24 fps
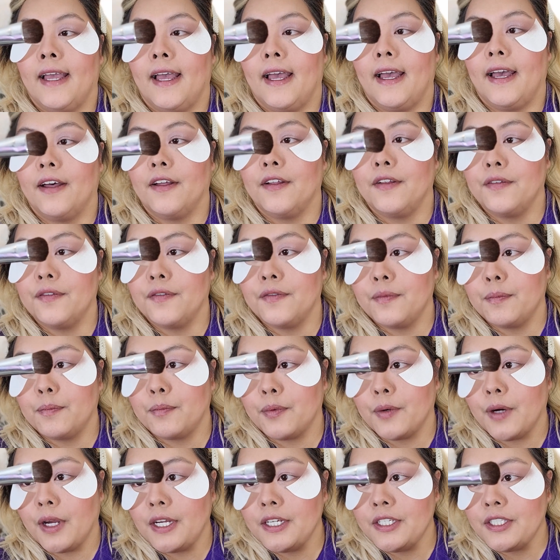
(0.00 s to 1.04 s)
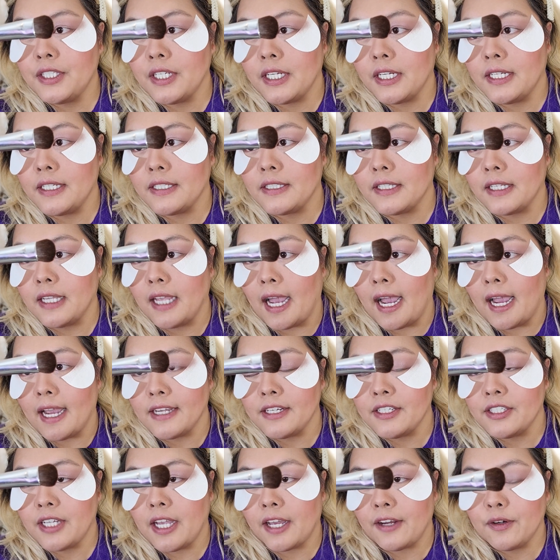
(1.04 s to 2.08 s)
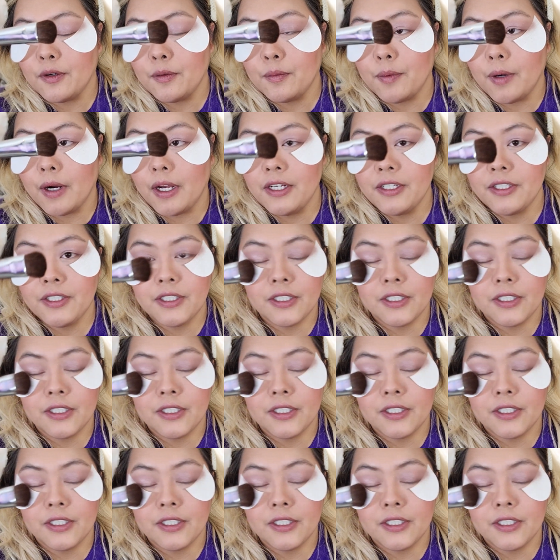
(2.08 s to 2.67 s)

e.l.f. brush. It is the eyeshadow brush.